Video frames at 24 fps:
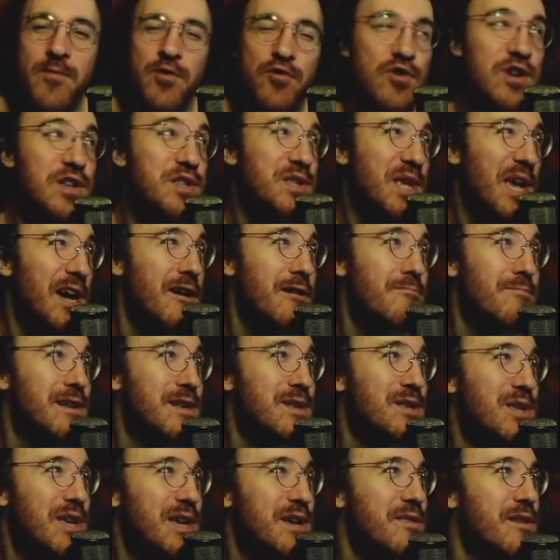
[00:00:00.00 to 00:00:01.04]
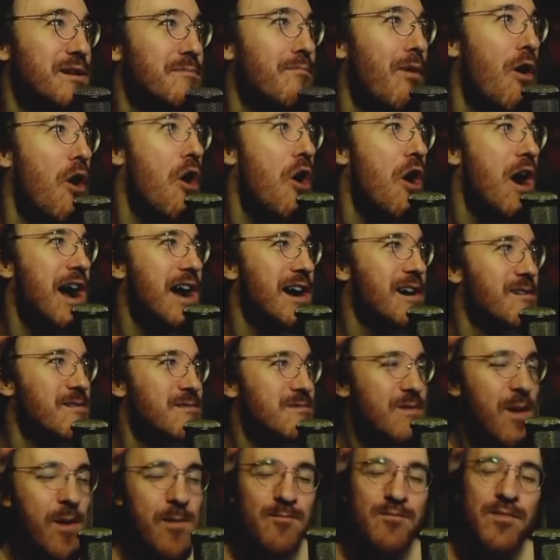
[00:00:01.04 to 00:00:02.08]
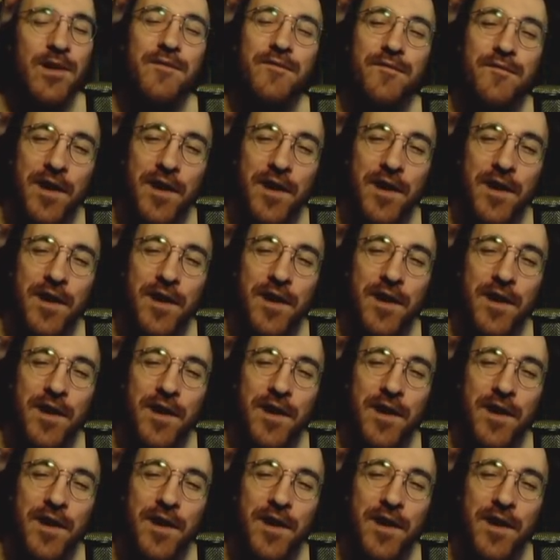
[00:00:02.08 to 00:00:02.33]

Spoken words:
Chris LBC, the boy. The